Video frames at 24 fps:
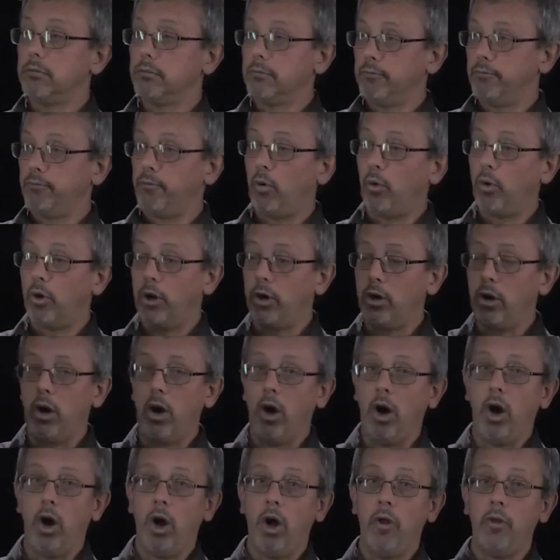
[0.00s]
for
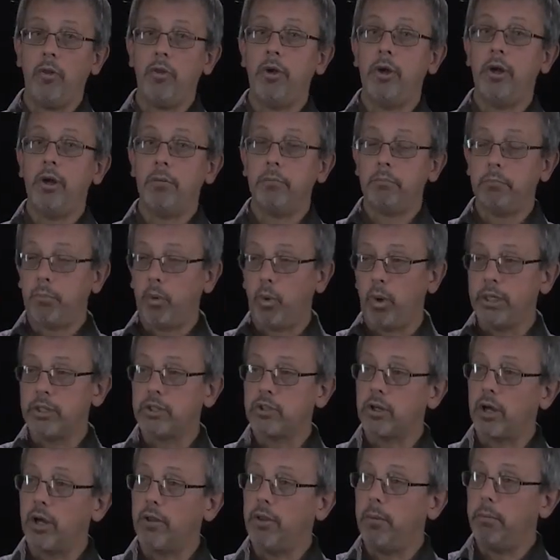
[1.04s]
all the points
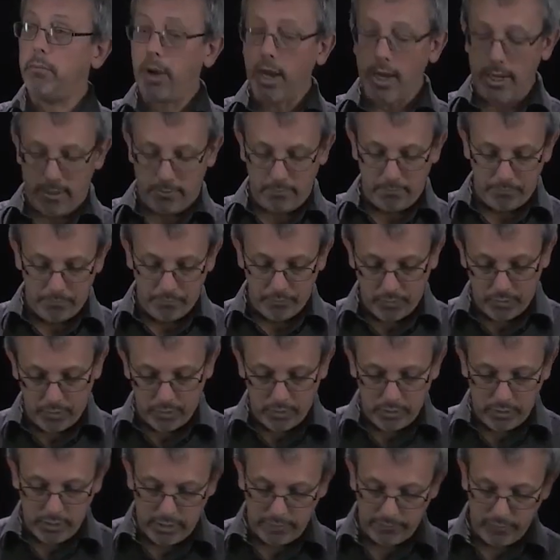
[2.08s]
on the bottom
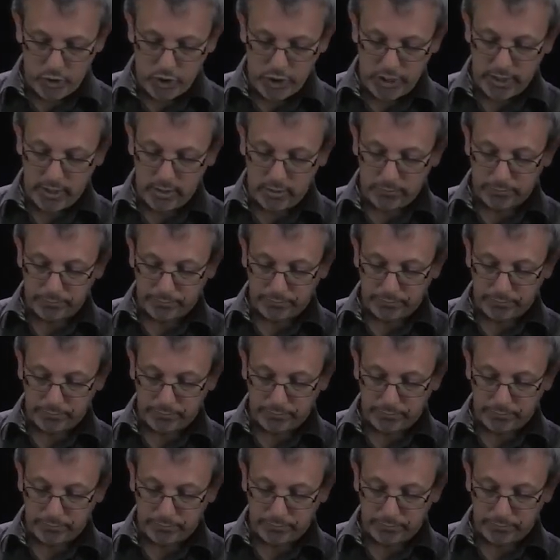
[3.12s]
of the channel.